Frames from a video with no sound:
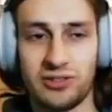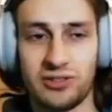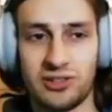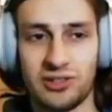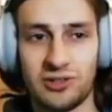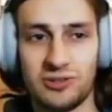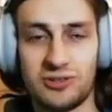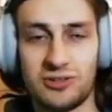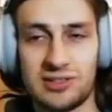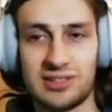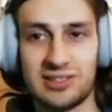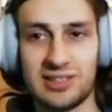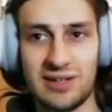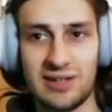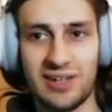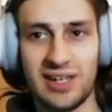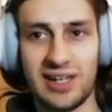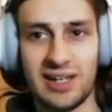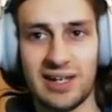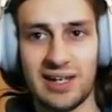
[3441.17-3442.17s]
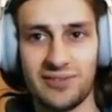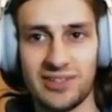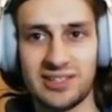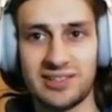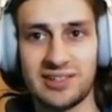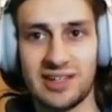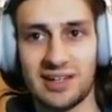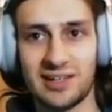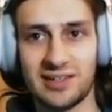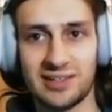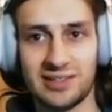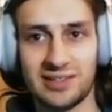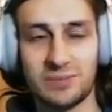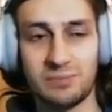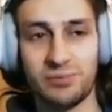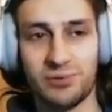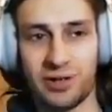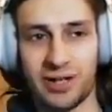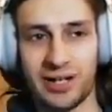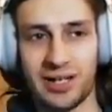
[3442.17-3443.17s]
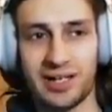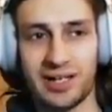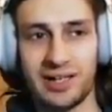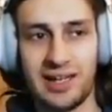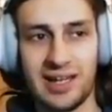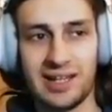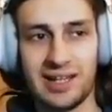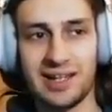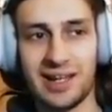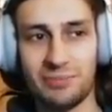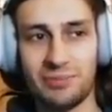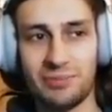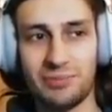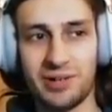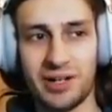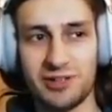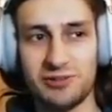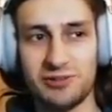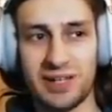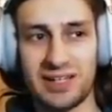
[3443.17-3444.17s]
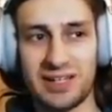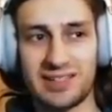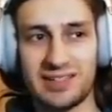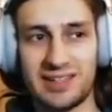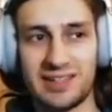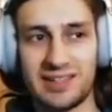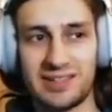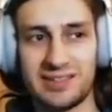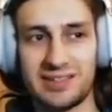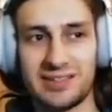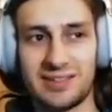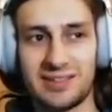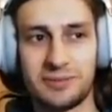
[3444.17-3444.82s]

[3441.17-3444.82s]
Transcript: So saving 11 seconds pretty much makes sense.